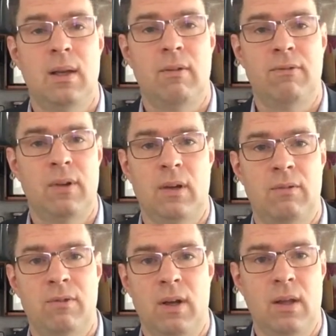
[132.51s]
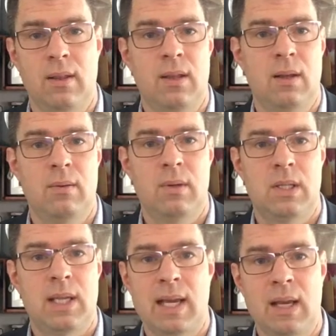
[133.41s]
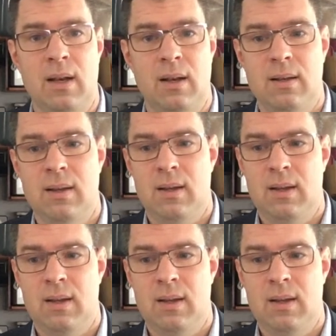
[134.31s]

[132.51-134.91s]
If the second